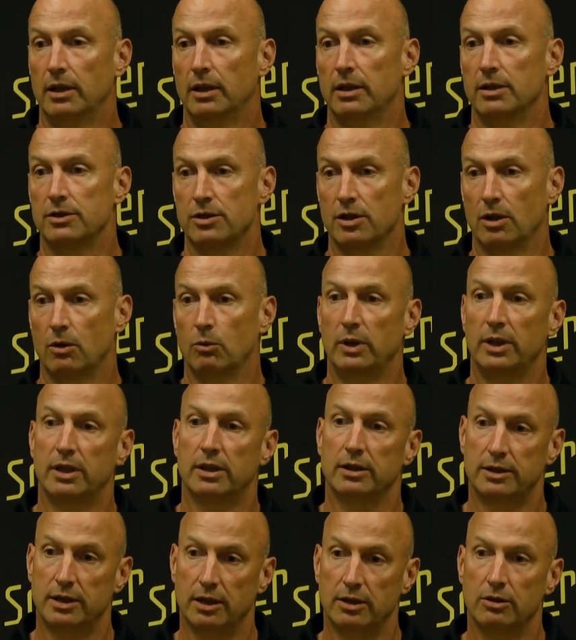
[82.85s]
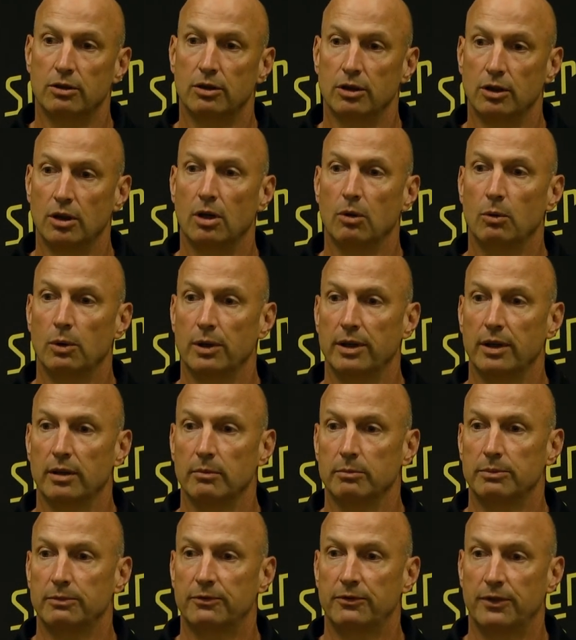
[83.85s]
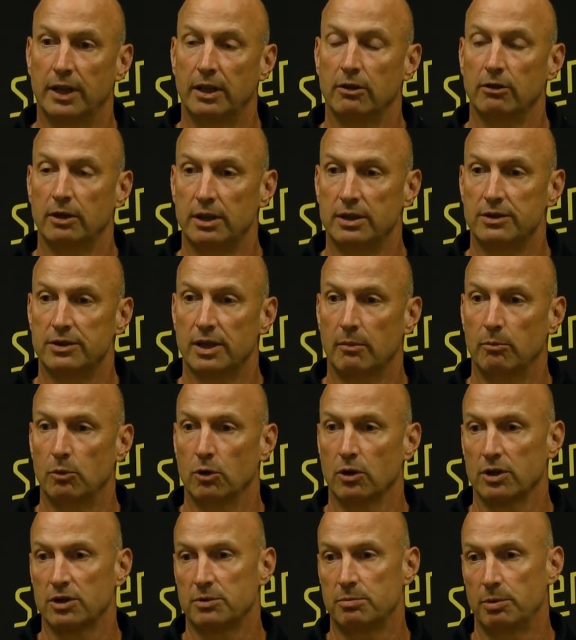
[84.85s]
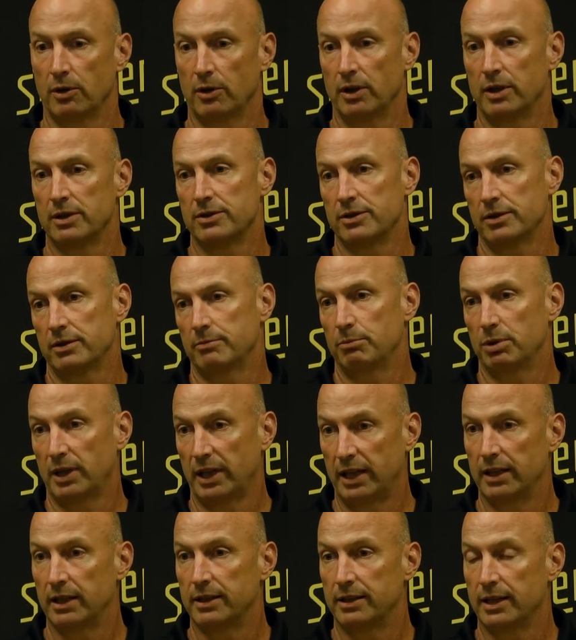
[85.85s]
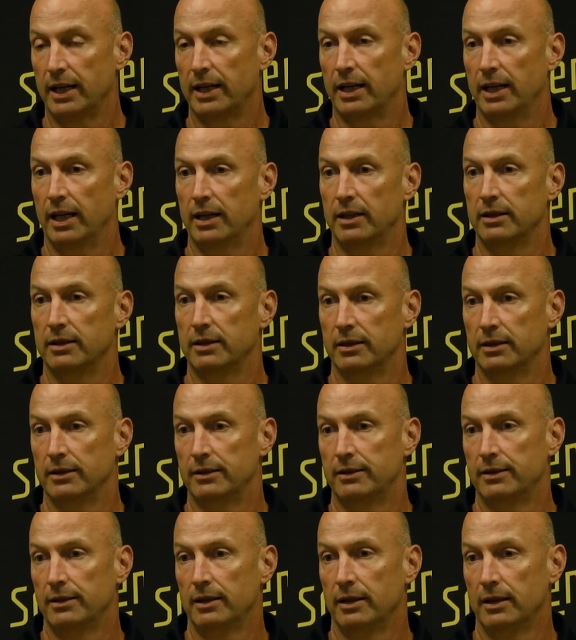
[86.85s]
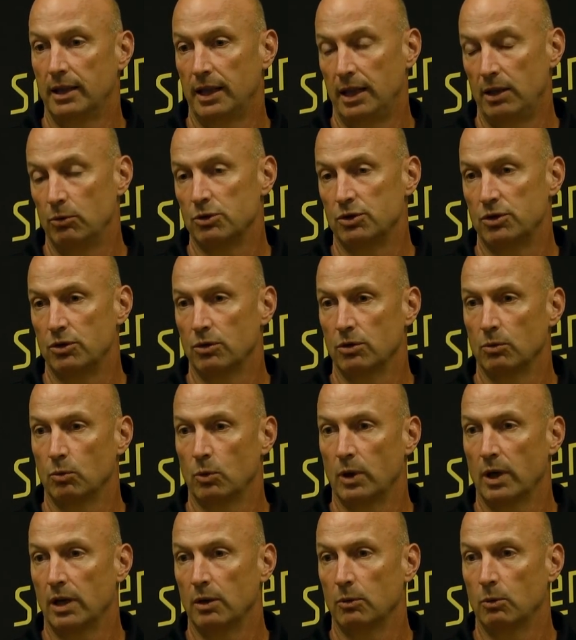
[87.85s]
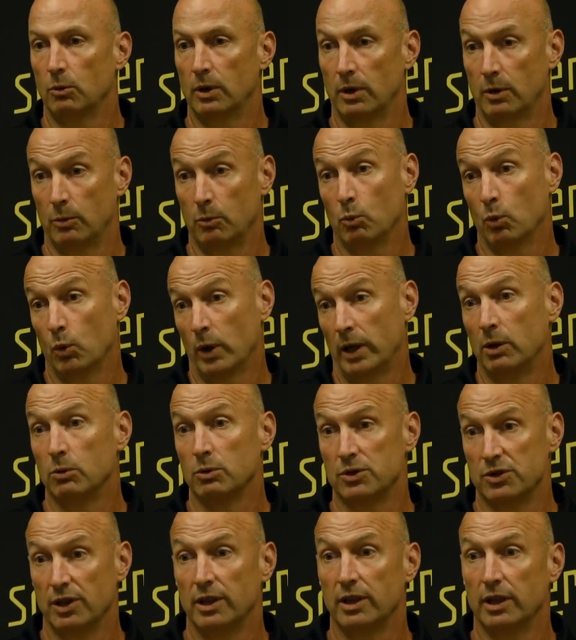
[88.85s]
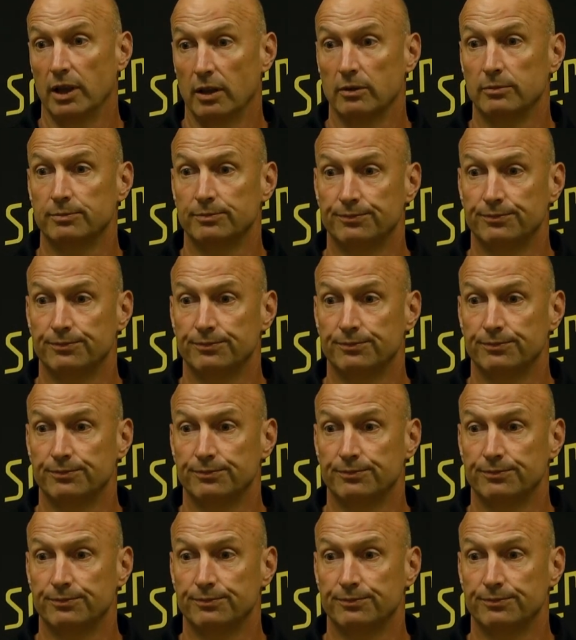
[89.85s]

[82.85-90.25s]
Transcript: And so we continued to go with him, figuring he's got more experience playing a tight end, and he was doing well when he was in there.